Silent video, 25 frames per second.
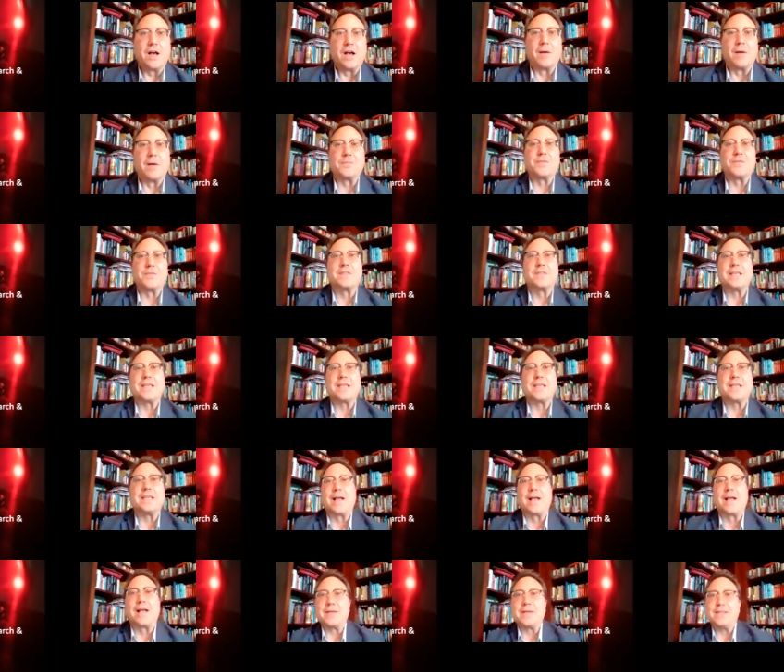So the key
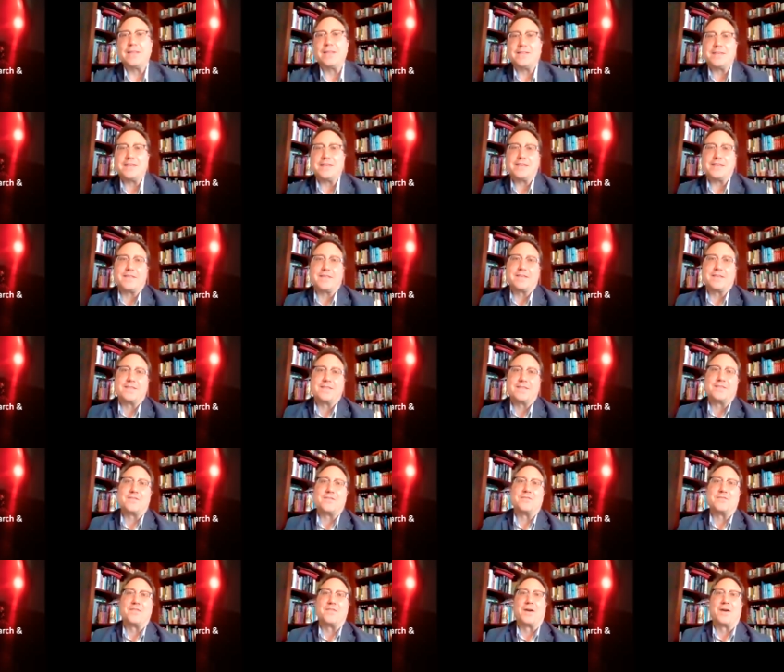elements, this
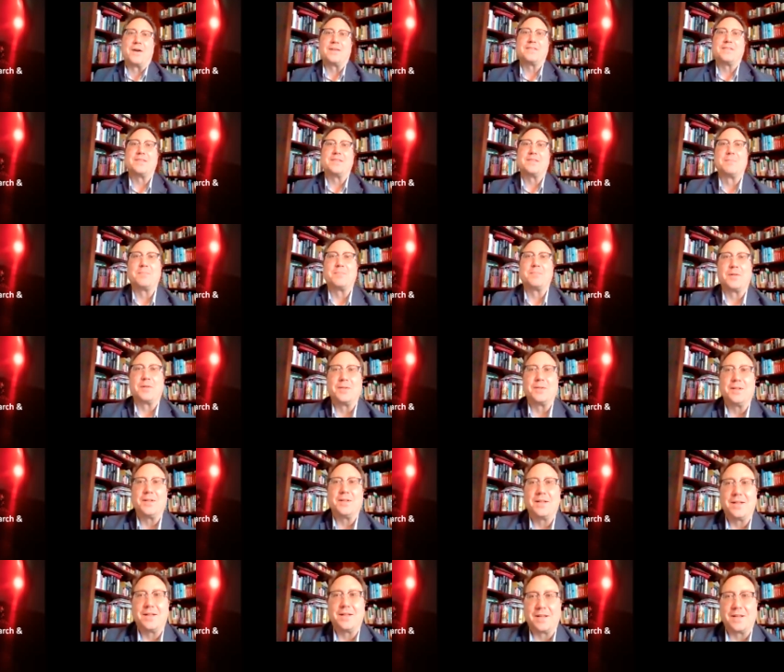is a very simple